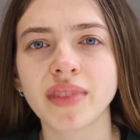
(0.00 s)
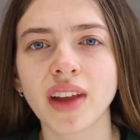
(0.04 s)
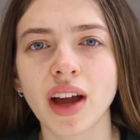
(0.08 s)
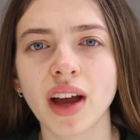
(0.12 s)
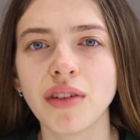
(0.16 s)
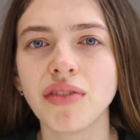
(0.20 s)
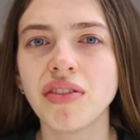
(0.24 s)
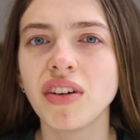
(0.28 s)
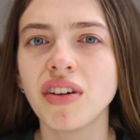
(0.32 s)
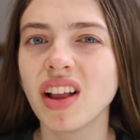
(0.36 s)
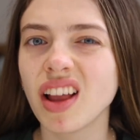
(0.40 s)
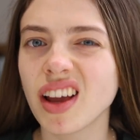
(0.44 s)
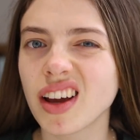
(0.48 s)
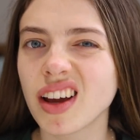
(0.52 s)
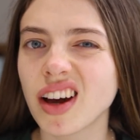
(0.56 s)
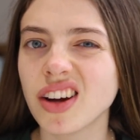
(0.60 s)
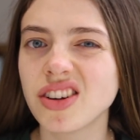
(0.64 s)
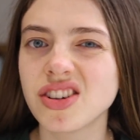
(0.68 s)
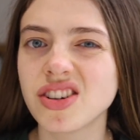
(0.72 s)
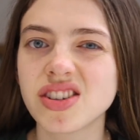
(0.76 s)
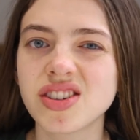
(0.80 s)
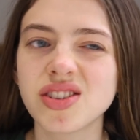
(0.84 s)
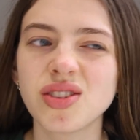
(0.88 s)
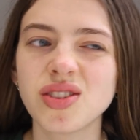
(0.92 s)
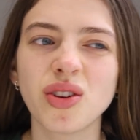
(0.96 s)
I feel like I
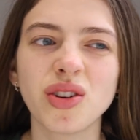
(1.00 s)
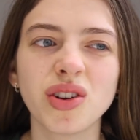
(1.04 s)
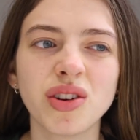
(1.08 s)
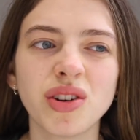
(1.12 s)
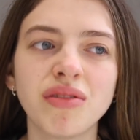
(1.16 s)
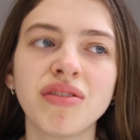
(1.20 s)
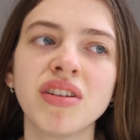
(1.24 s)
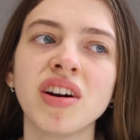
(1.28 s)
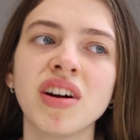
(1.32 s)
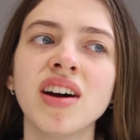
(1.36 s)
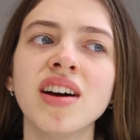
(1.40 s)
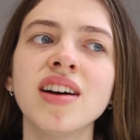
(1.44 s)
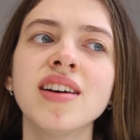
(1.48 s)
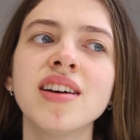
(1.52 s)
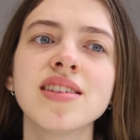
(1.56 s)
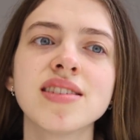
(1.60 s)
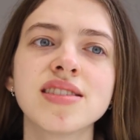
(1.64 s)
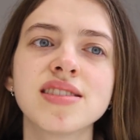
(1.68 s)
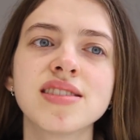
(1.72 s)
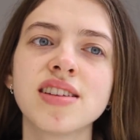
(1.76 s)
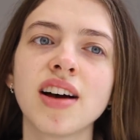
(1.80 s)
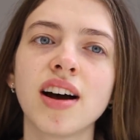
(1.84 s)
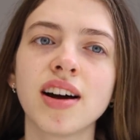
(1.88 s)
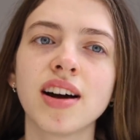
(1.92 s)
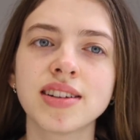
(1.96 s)
just sort of
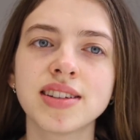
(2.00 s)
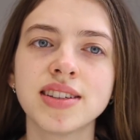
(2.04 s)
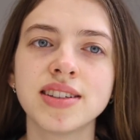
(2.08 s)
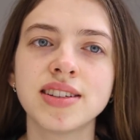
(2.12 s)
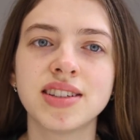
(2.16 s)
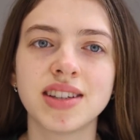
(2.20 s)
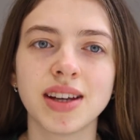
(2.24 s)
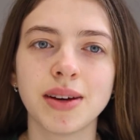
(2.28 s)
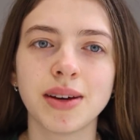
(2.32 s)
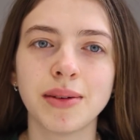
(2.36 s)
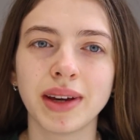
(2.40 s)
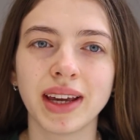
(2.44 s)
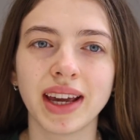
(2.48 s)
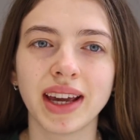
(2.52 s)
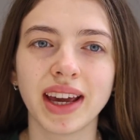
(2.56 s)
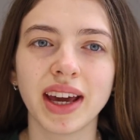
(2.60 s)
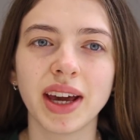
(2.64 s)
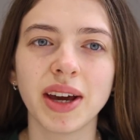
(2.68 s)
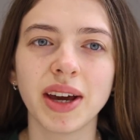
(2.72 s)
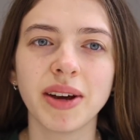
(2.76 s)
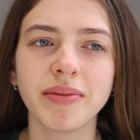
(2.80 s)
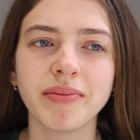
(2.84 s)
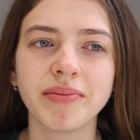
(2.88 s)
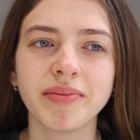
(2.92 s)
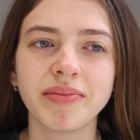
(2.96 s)
started doing
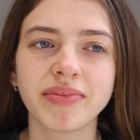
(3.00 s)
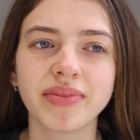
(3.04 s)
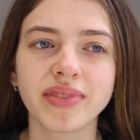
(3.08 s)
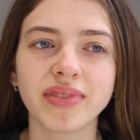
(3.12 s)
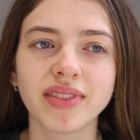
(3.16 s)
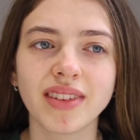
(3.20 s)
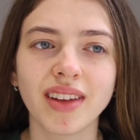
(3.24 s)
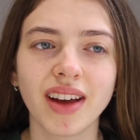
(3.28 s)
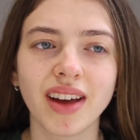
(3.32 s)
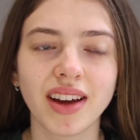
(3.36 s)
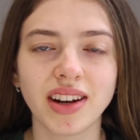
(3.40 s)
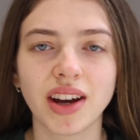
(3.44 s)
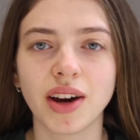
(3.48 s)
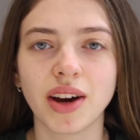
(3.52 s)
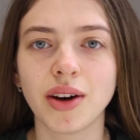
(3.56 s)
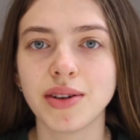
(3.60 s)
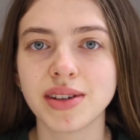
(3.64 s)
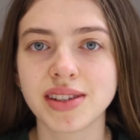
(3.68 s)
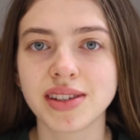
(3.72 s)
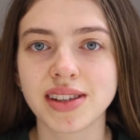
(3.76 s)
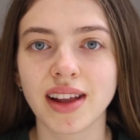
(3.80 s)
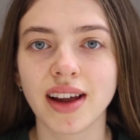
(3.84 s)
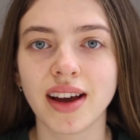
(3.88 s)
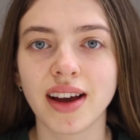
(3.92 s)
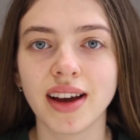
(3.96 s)
it and I
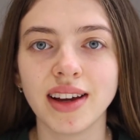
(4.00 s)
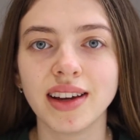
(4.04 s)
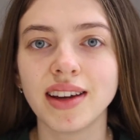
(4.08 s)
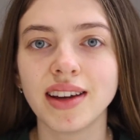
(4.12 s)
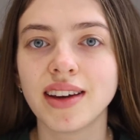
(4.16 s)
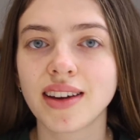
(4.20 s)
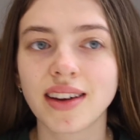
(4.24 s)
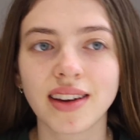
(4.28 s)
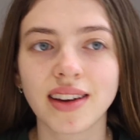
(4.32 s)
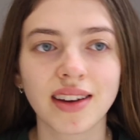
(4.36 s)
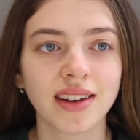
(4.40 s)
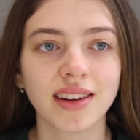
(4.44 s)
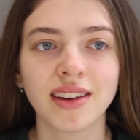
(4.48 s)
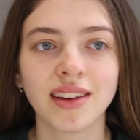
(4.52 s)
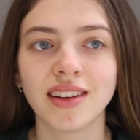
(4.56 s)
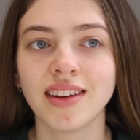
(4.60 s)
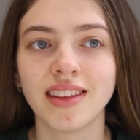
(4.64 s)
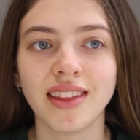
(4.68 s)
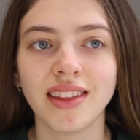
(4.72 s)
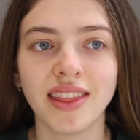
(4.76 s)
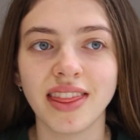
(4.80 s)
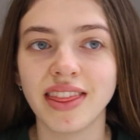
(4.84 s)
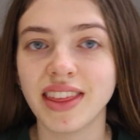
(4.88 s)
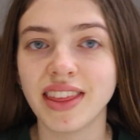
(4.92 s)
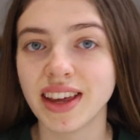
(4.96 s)
was like,
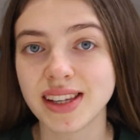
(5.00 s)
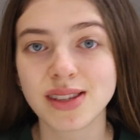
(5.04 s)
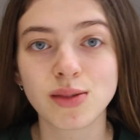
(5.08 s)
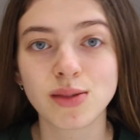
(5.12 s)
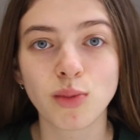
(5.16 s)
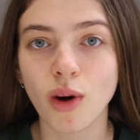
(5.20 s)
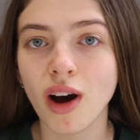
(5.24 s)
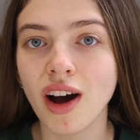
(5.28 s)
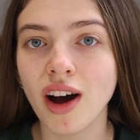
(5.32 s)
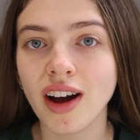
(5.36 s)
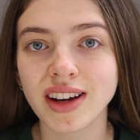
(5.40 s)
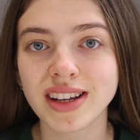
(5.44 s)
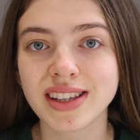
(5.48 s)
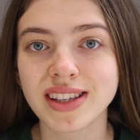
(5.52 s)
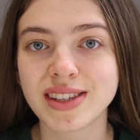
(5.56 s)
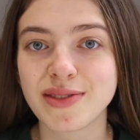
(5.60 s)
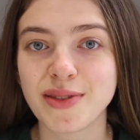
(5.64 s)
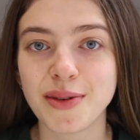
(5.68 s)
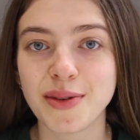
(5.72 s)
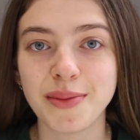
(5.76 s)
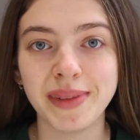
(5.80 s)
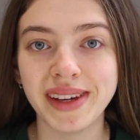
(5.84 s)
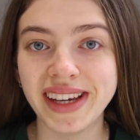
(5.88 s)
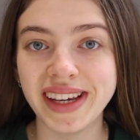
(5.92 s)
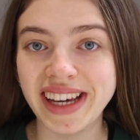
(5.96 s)
this works
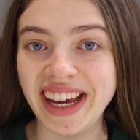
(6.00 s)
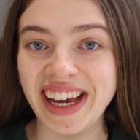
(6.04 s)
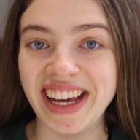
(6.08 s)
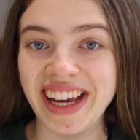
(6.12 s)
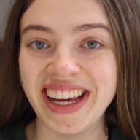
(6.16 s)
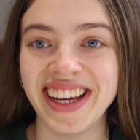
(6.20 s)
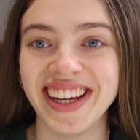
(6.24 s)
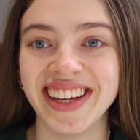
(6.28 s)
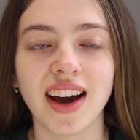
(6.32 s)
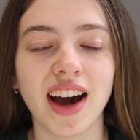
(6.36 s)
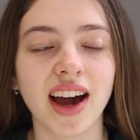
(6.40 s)
for me.